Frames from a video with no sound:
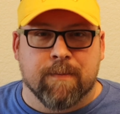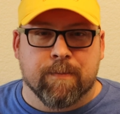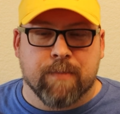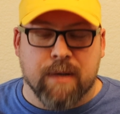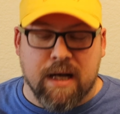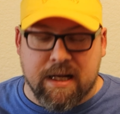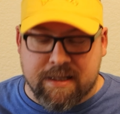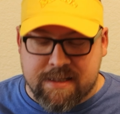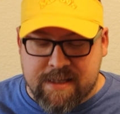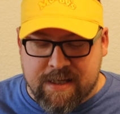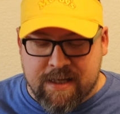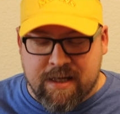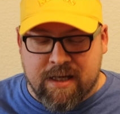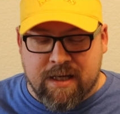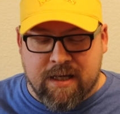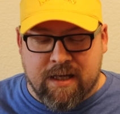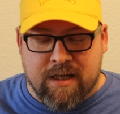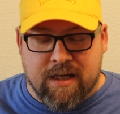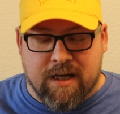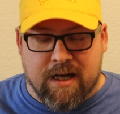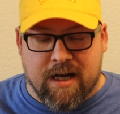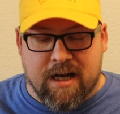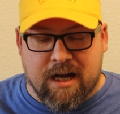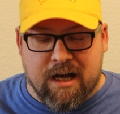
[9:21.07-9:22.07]
But
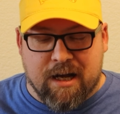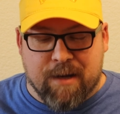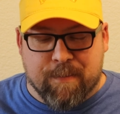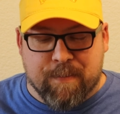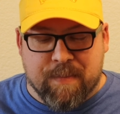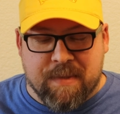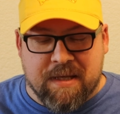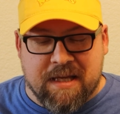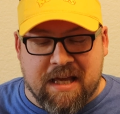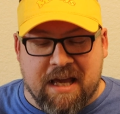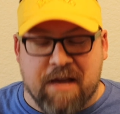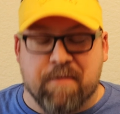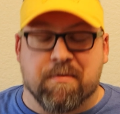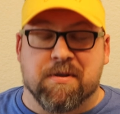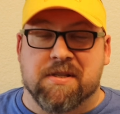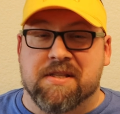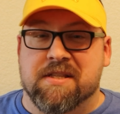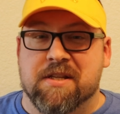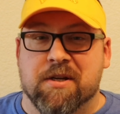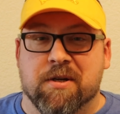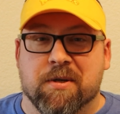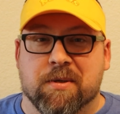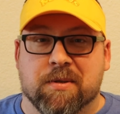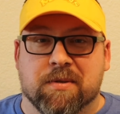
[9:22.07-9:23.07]
he was
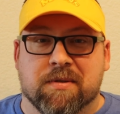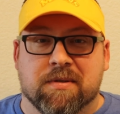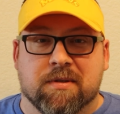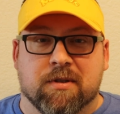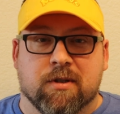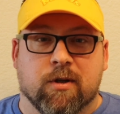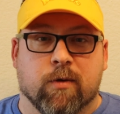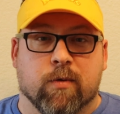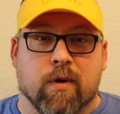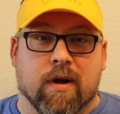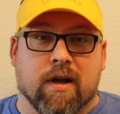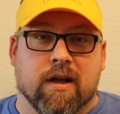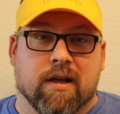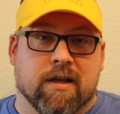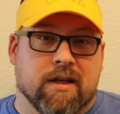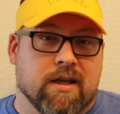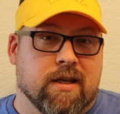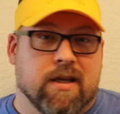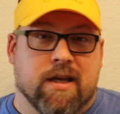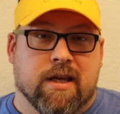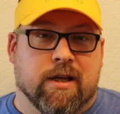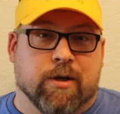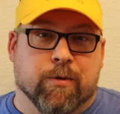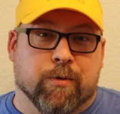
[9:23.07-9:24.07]
still great.
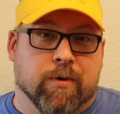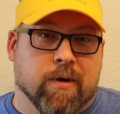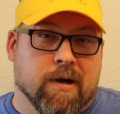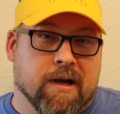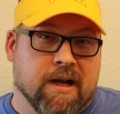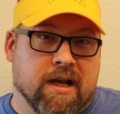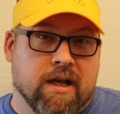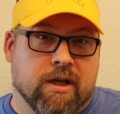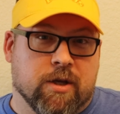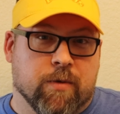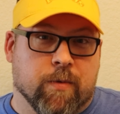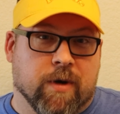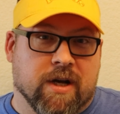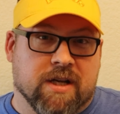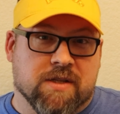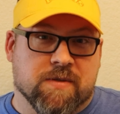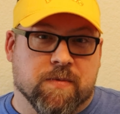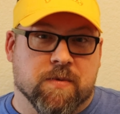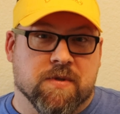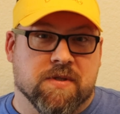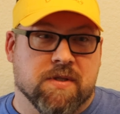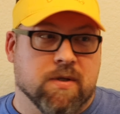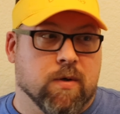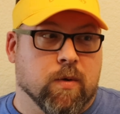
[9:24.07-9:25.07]
Iko
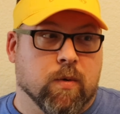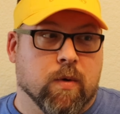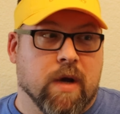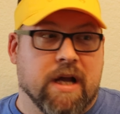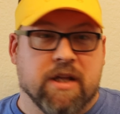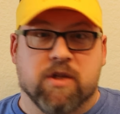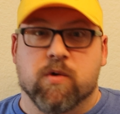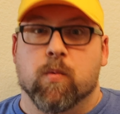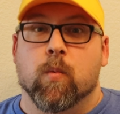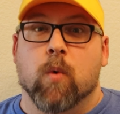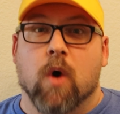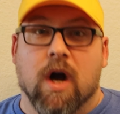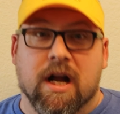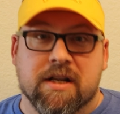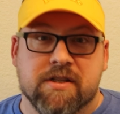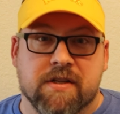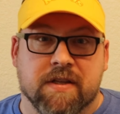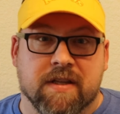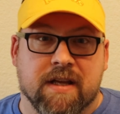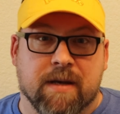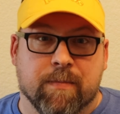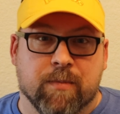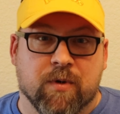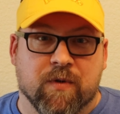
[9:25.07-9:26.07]
Uwais was still great to
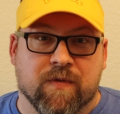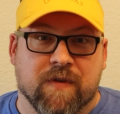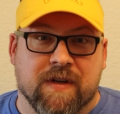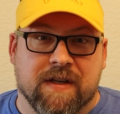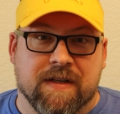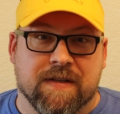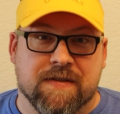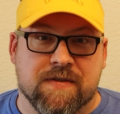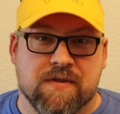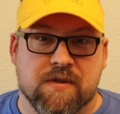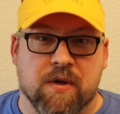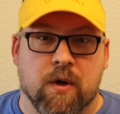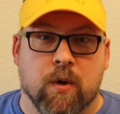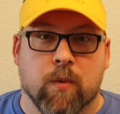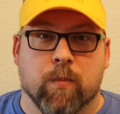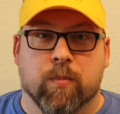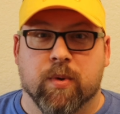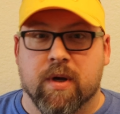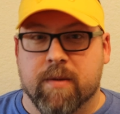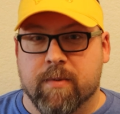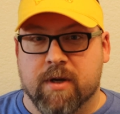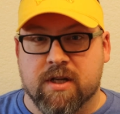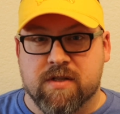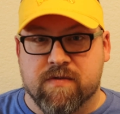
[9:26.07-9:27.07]
watch in that movie. So
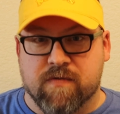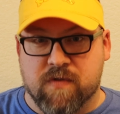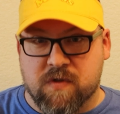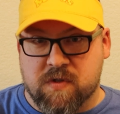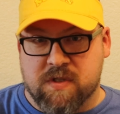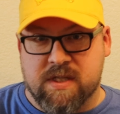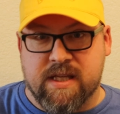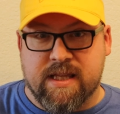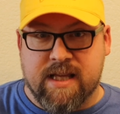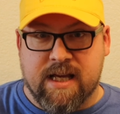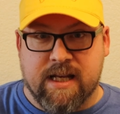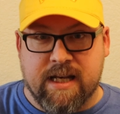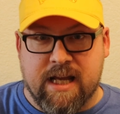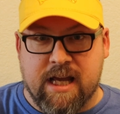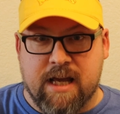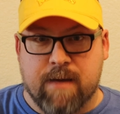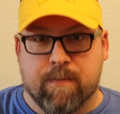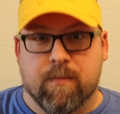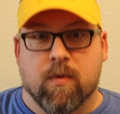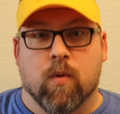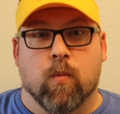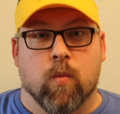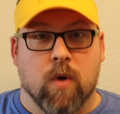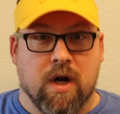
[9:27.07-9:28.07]
pretty much, if you see that
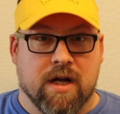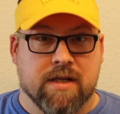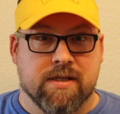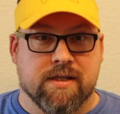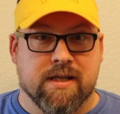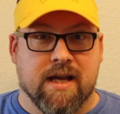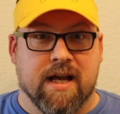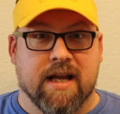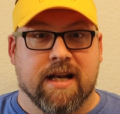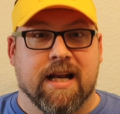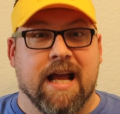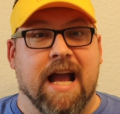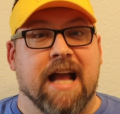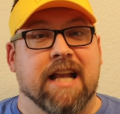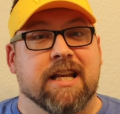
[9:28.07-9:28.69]
name, watch that.